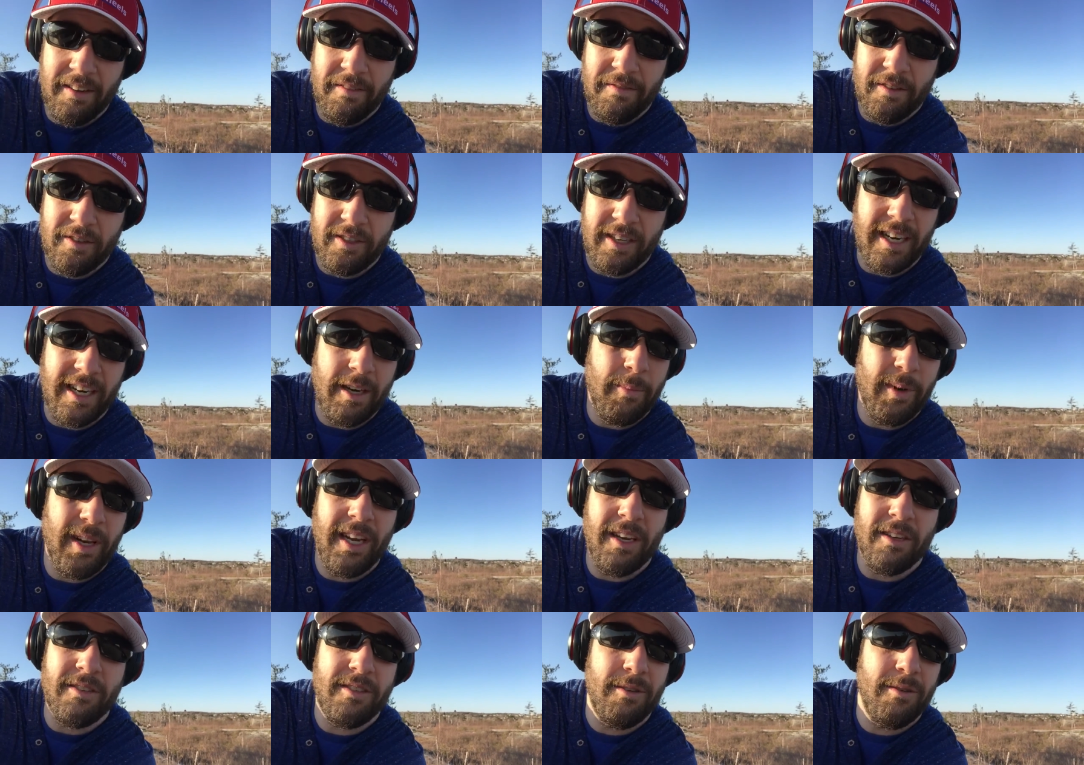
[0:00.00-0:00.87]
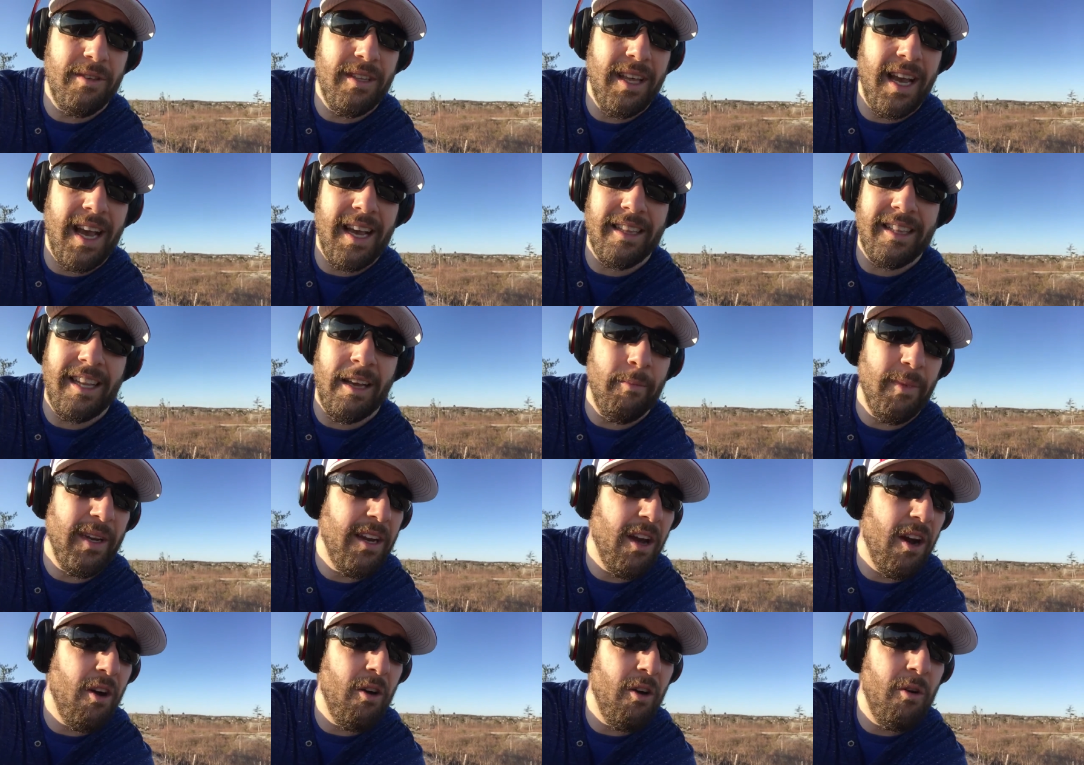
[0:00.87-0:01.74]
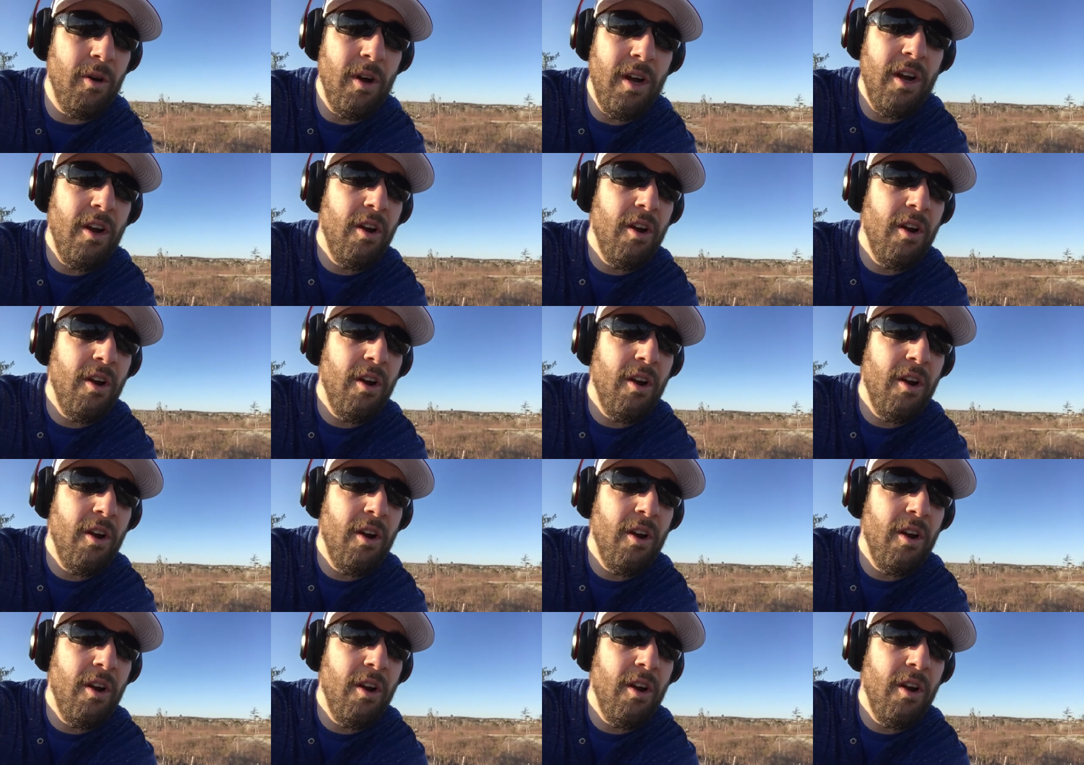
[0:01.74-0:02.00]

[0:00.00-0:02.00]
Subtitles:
If there's anybody else doing that, let me know.